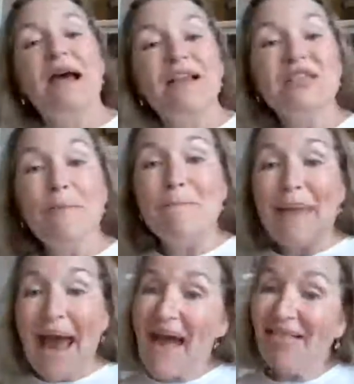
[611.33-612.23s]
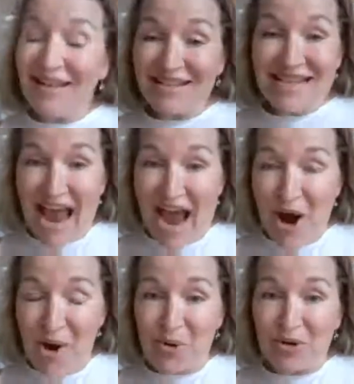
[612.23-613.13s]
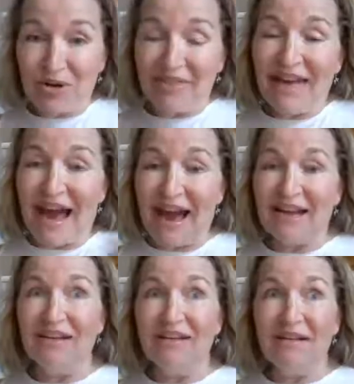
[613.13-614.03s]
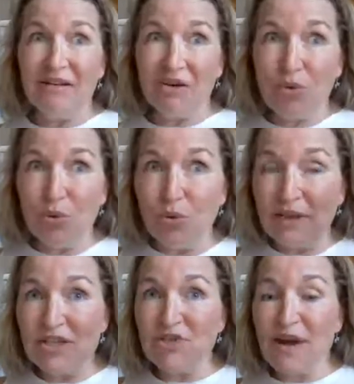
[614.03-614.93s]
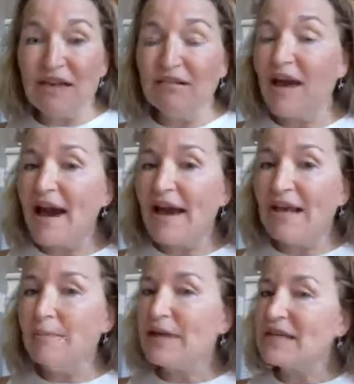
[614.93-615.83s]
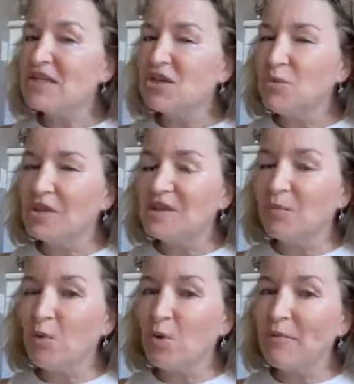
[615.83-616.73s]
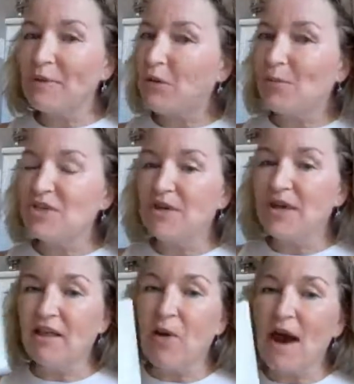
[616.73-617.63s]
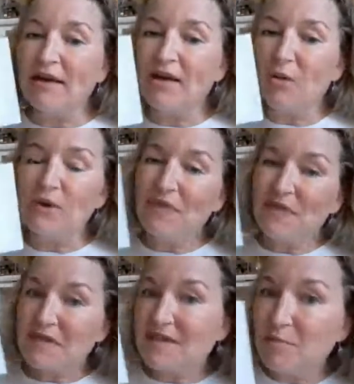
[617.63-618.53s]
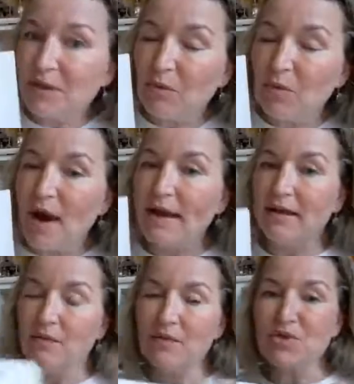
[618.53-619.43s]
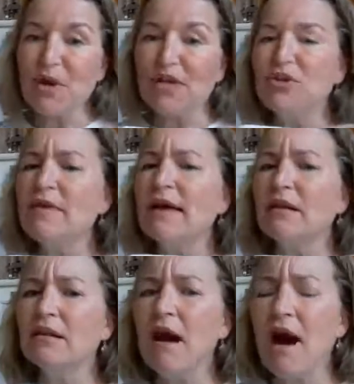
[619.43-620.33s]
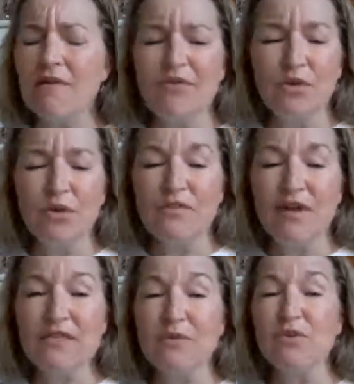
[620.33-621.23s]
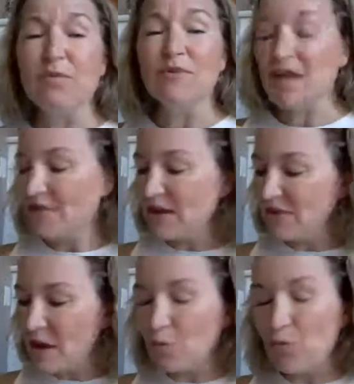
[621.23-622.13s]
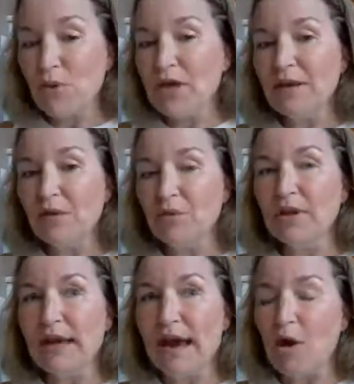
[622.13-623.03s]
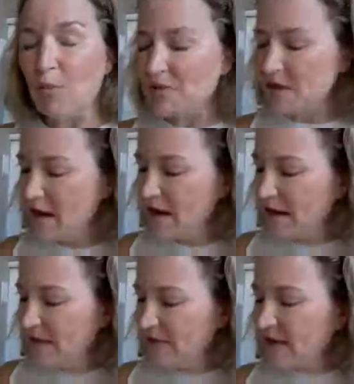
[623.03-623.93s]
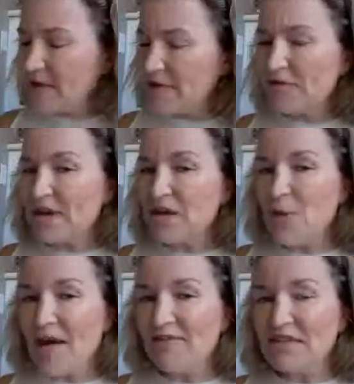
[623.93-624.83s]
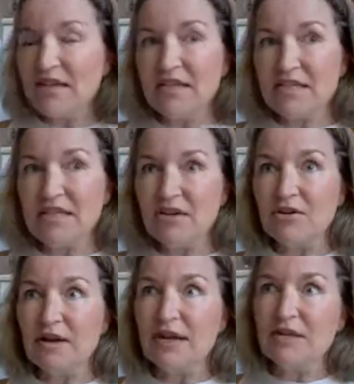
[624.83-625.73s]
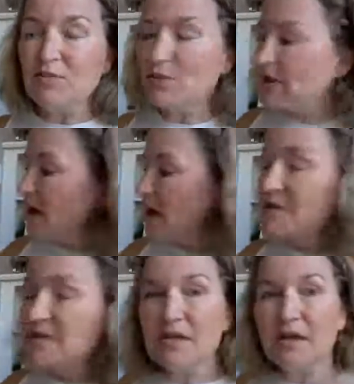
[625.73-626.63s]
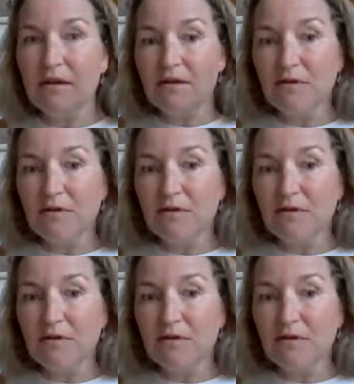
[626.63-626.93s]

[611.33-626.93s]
to balance out that cool indirect light, but I still want some warmth, but I don't want it too yellow. I go with this Simply White. So I do that a lot for north facing rooms. And I think that really, really helps. The other thing you have to consider is when it comes to,